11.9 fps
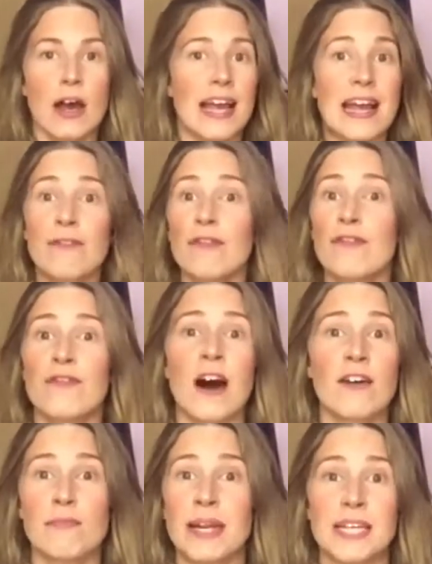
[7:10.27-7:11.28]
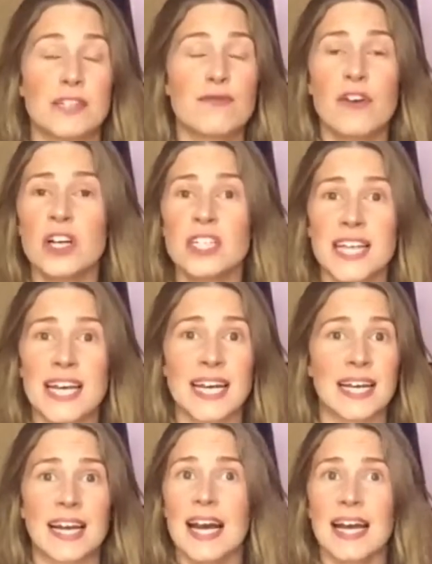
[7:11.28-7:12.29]
Even 5 minutes. First
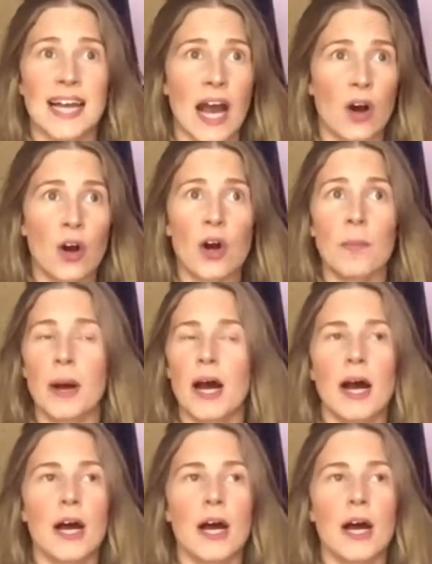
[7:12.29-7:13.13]
thing, get up,